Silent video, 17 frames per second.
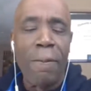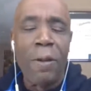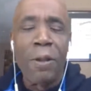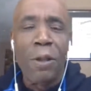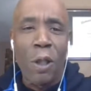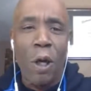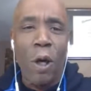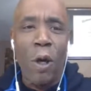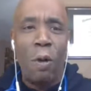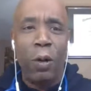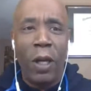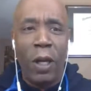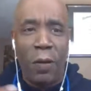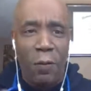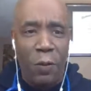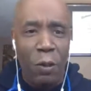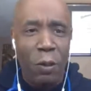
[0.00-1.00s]
So
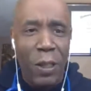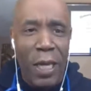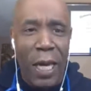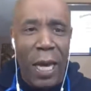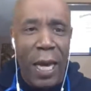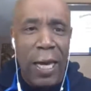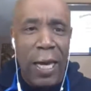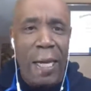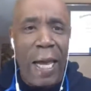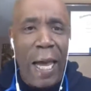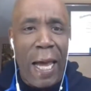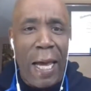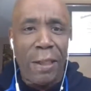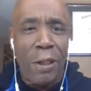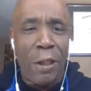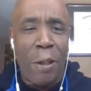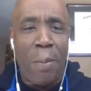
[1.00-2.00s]
if you can,
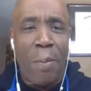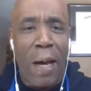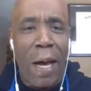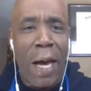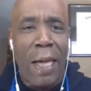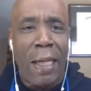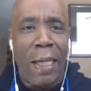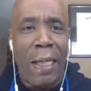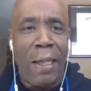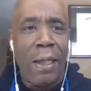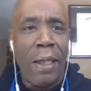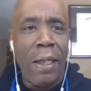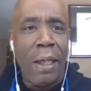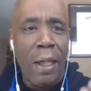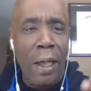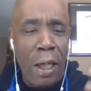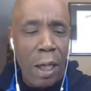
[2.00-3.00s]
have somebody
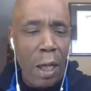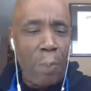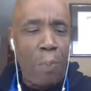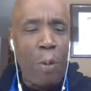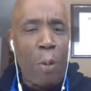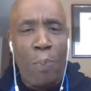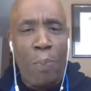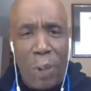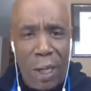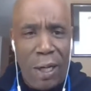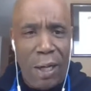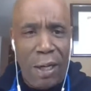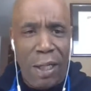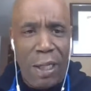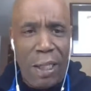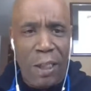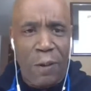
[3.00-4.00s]

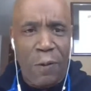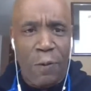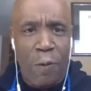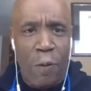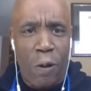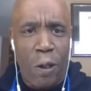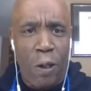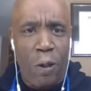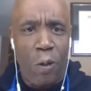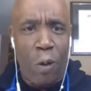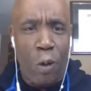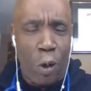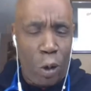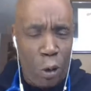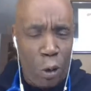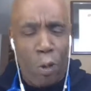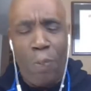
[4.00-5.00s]
prepare a list for you,
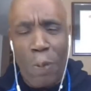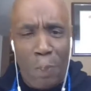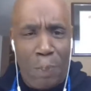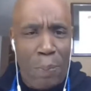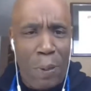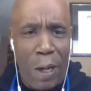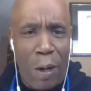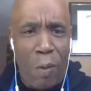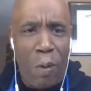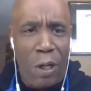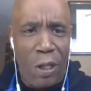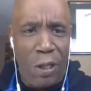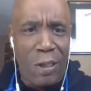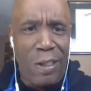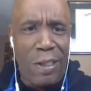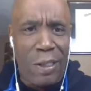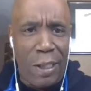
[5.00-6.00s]
or you prepare
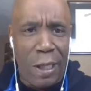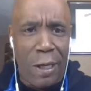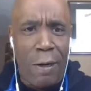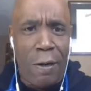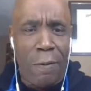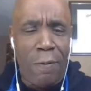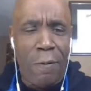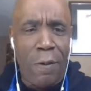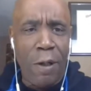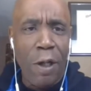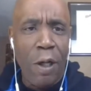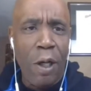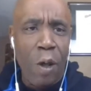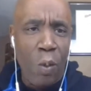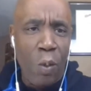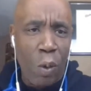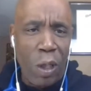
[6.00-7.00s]
one yourself
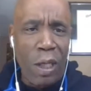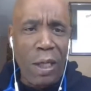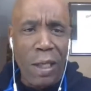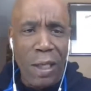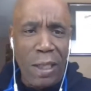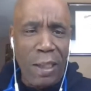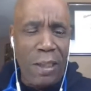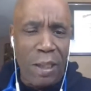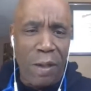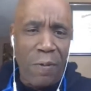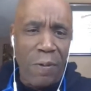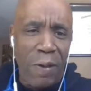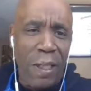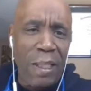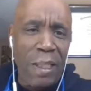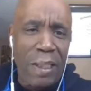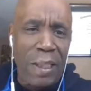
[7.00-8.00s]
with a list of
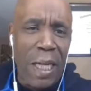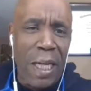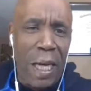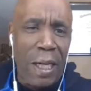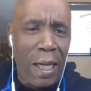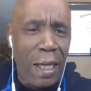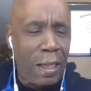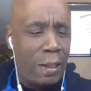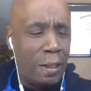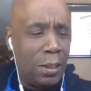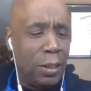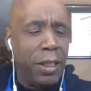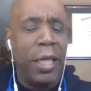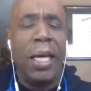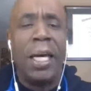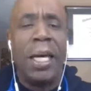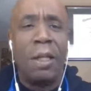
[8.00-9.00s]
each doctor, like
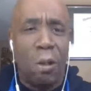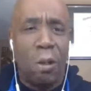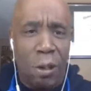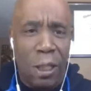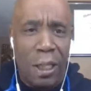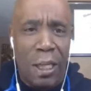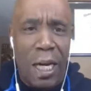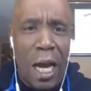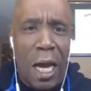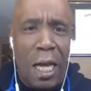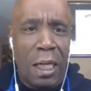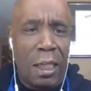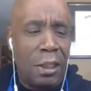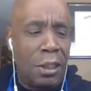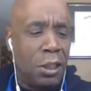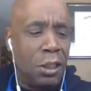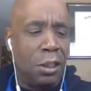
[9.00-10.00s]

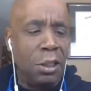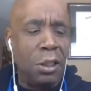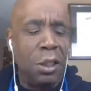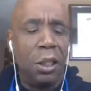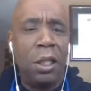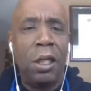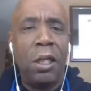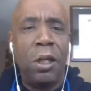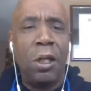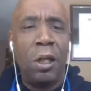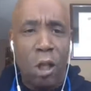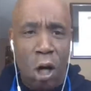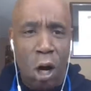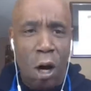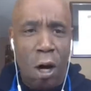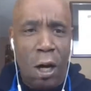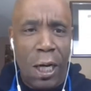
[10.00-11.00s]
endocrinologists, your
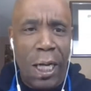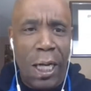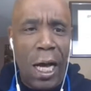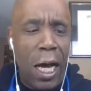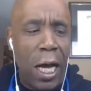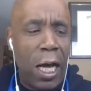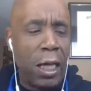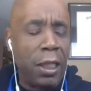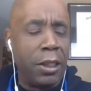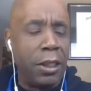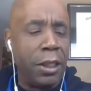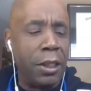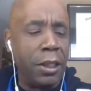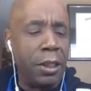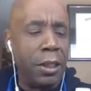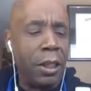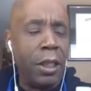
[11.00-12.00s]

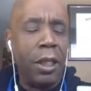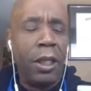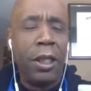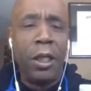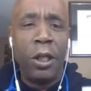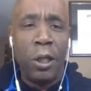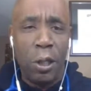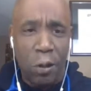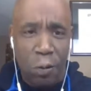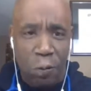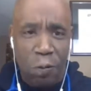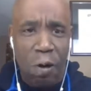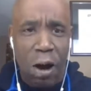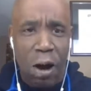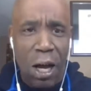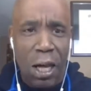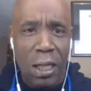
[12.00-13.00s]
cardiologist, your
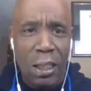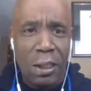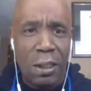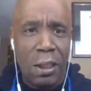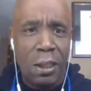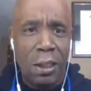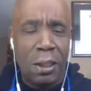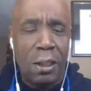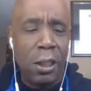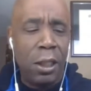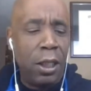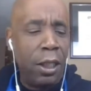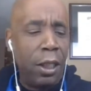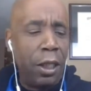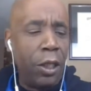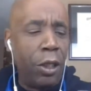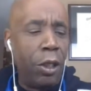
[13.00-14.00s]
nephrologist,
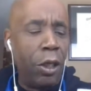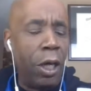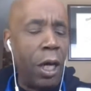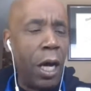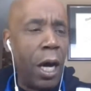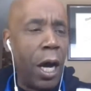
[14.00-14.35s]
your,